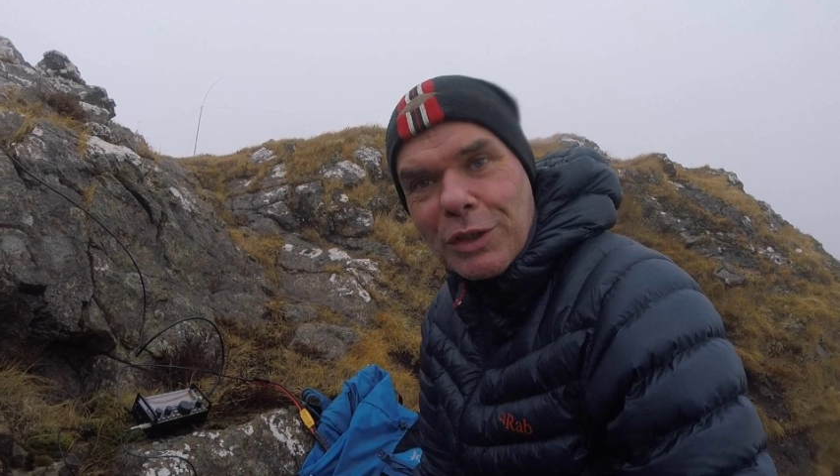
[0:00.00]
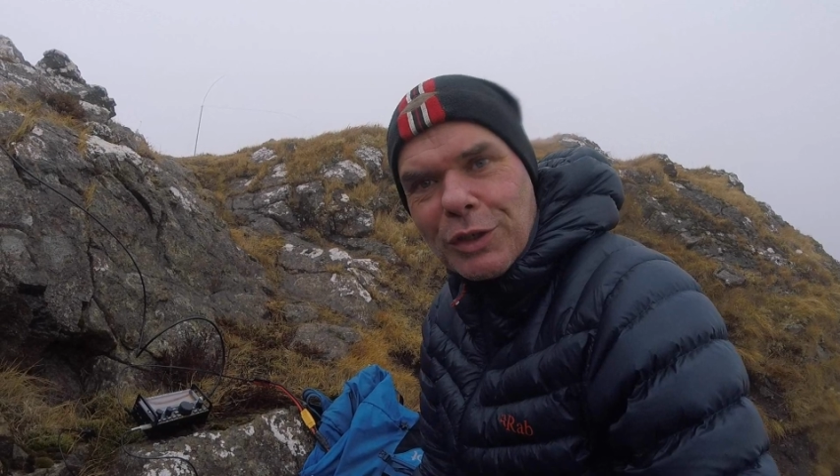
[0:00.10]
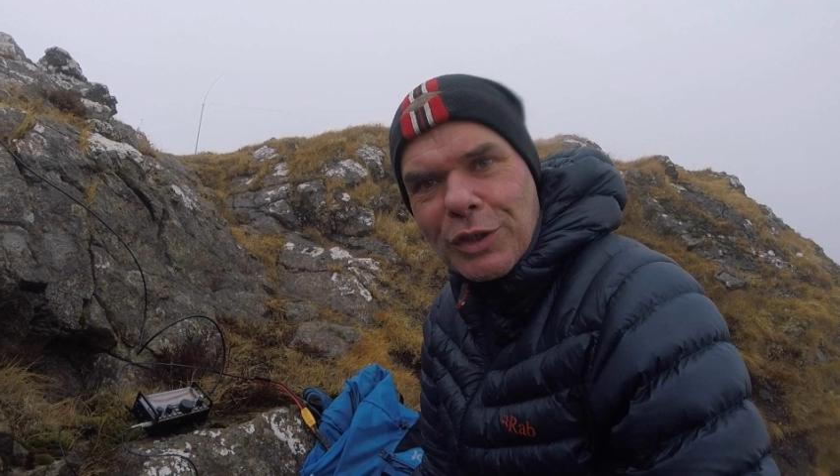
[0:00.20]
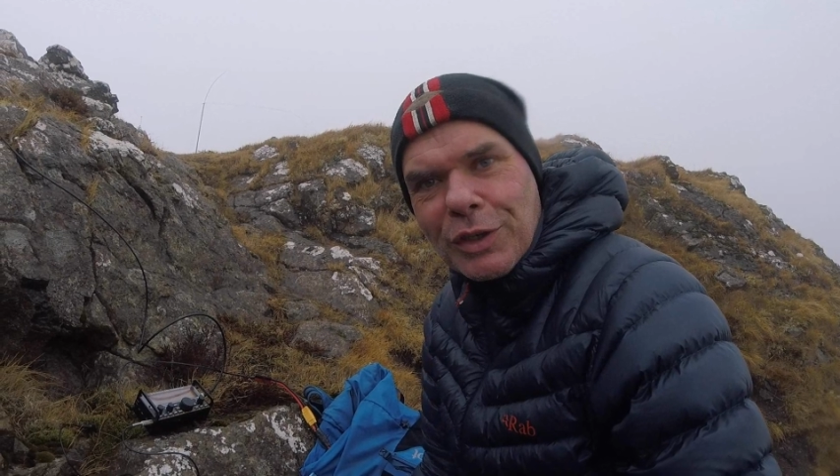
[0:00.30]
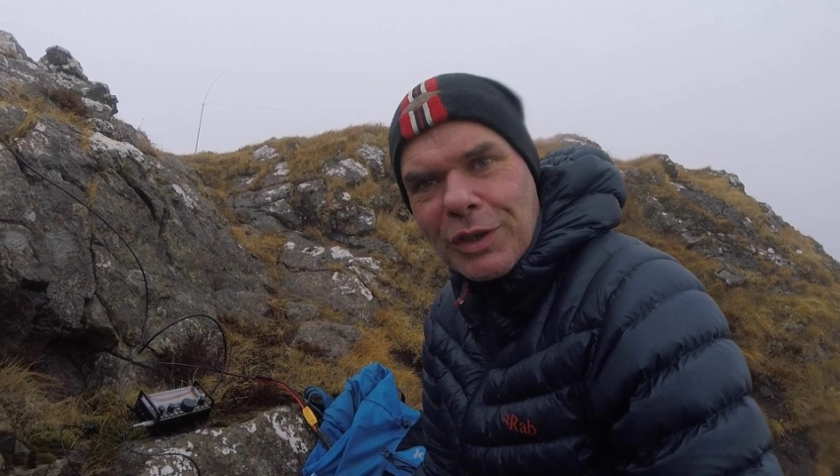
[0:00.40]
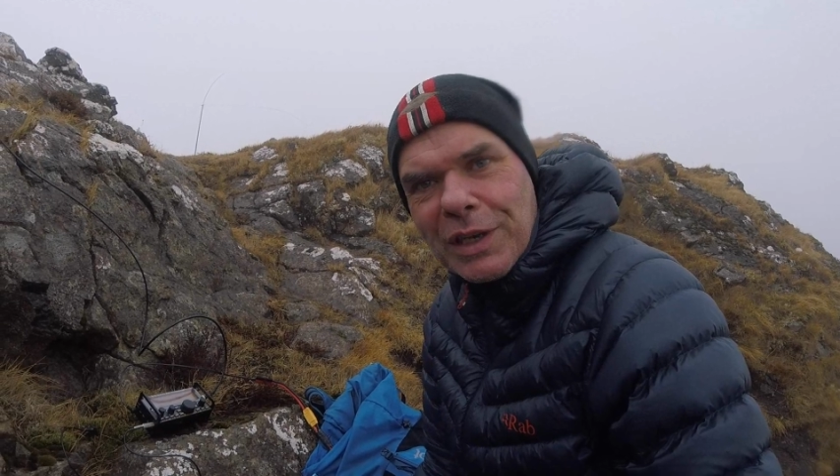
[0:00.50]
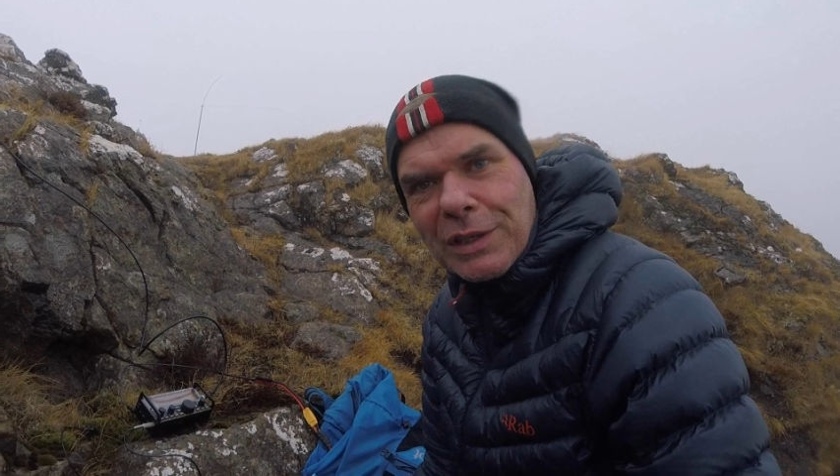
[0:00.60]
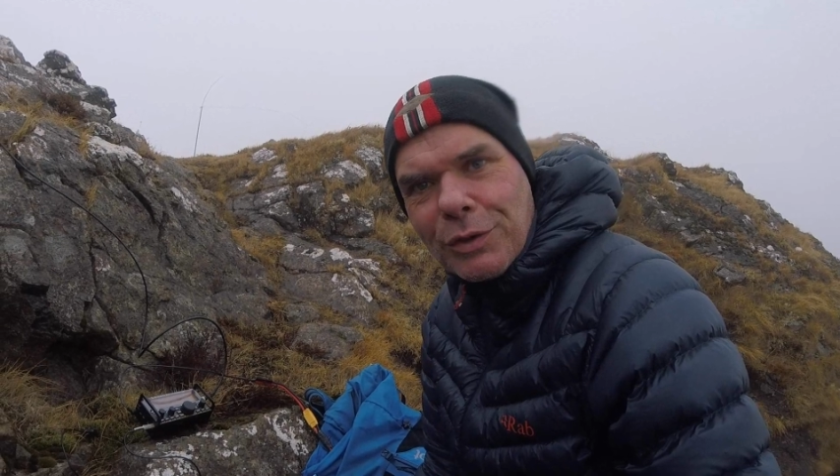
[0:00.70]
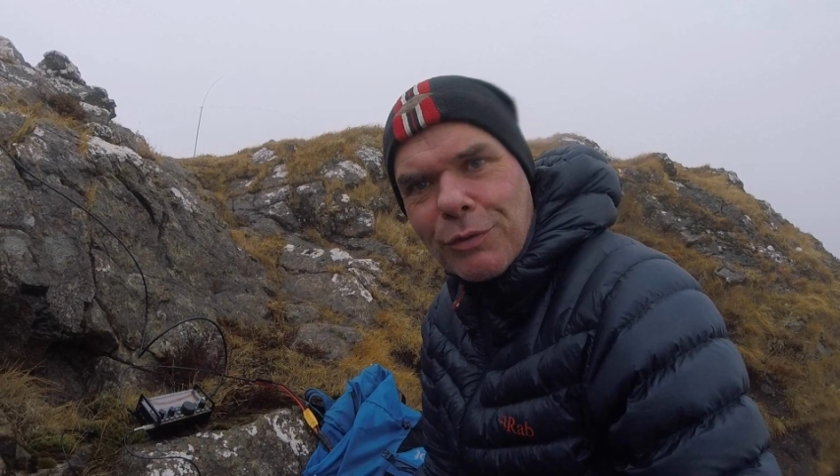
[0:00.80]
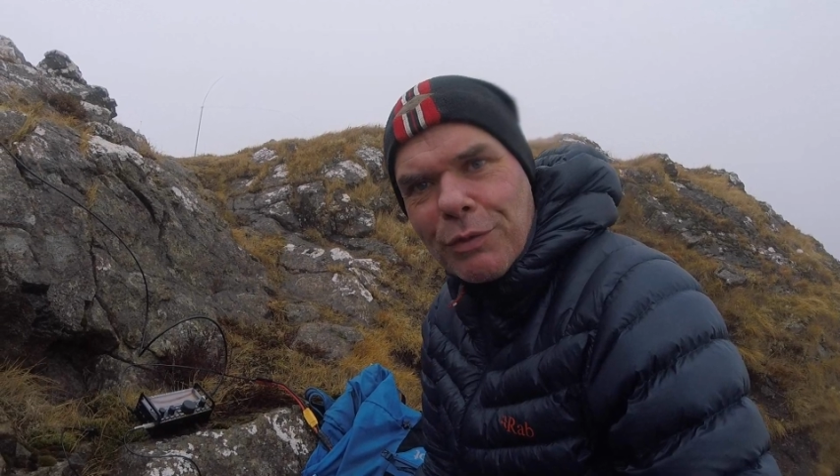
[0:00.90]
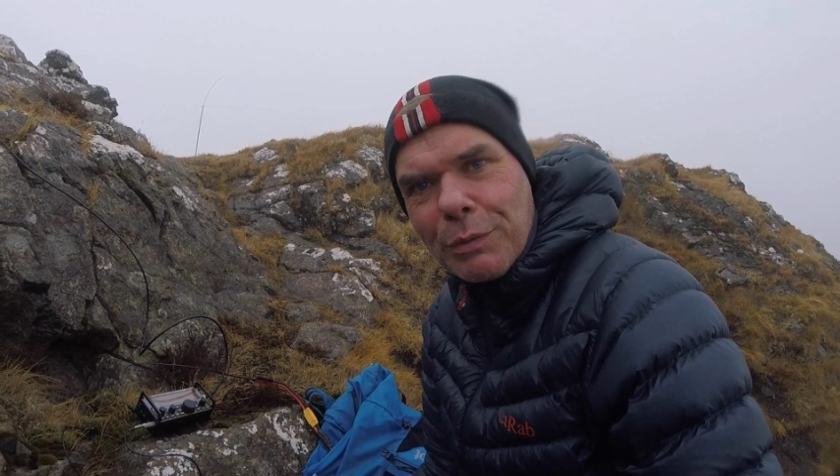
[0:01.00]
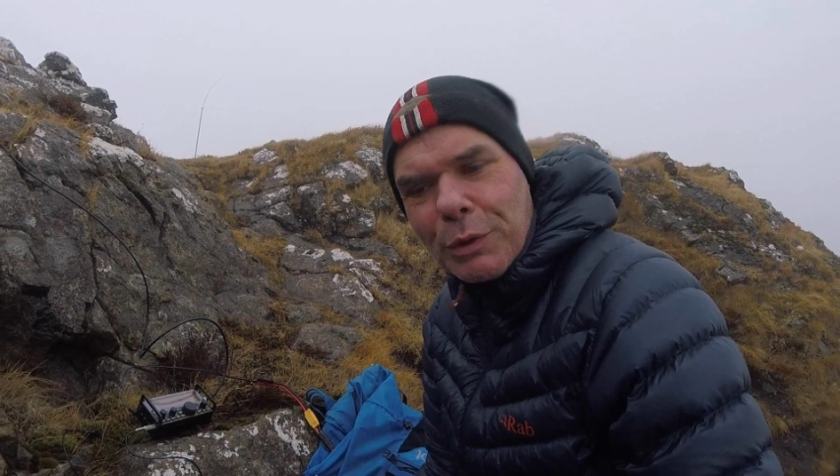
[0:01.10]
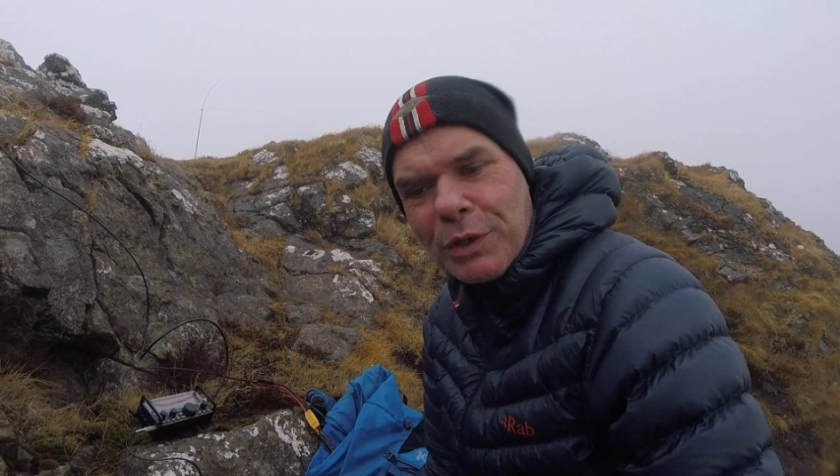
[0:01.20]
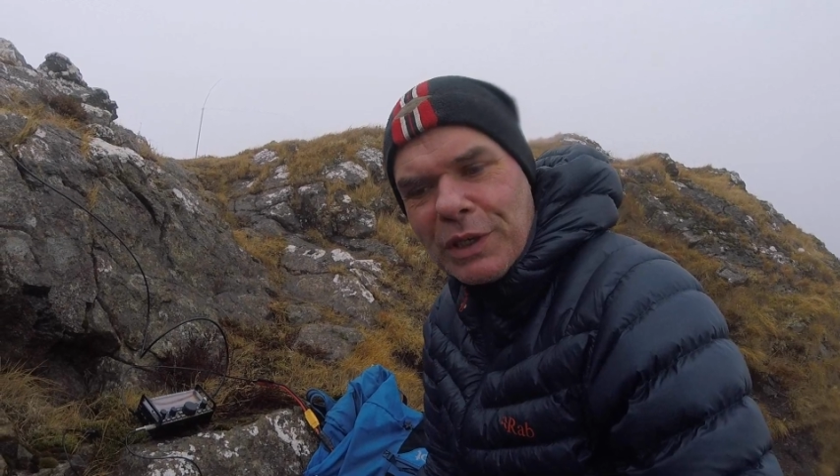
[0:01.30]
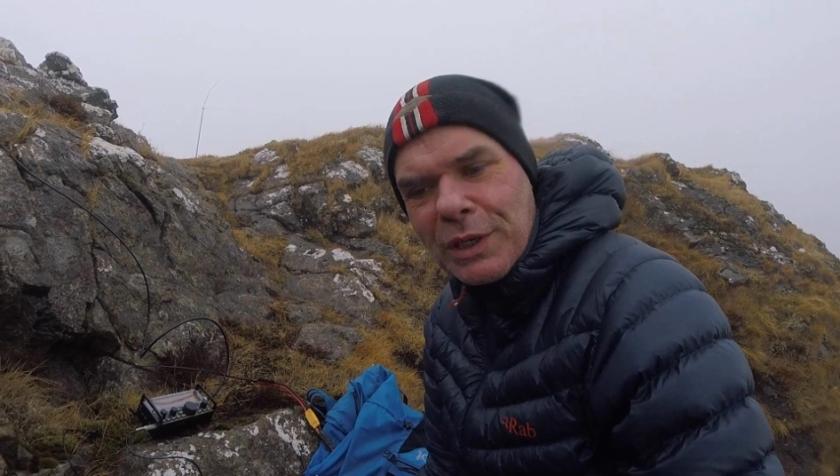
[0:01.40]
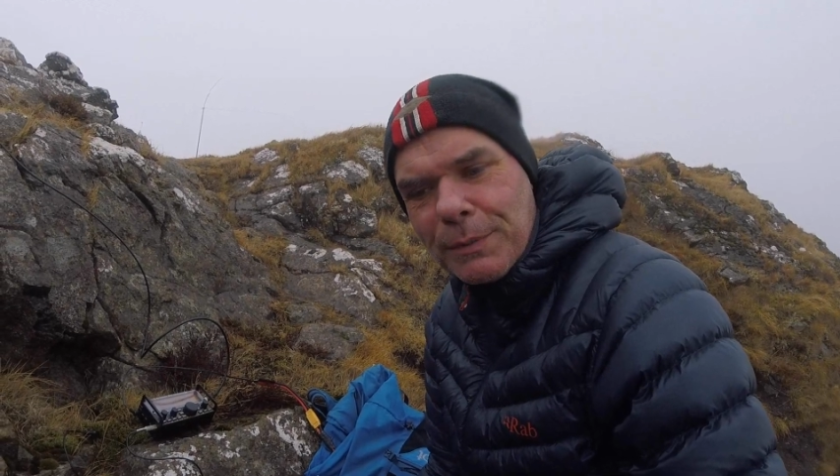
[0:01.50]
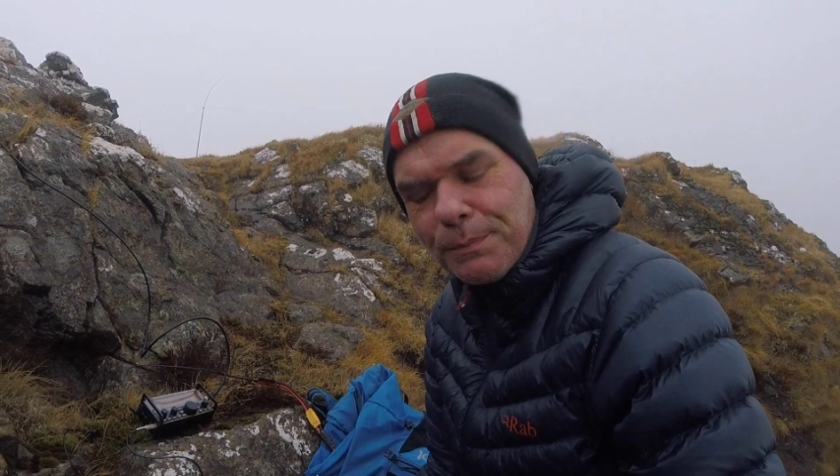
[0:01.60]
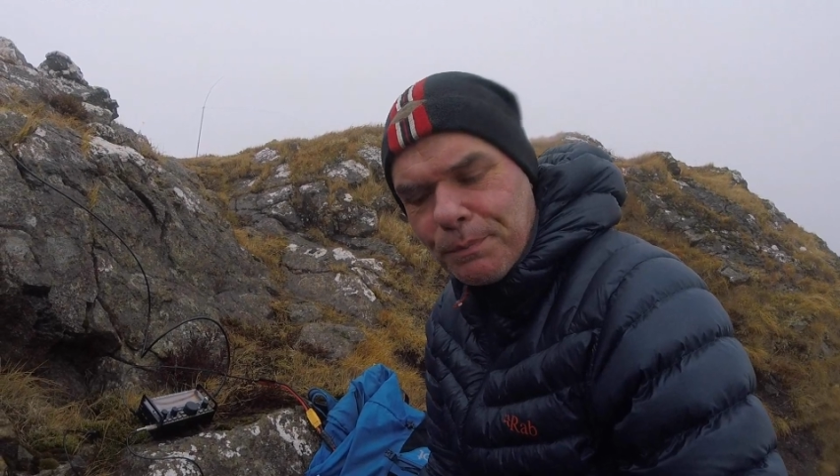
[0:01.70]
just in case, hopefully I won't need it.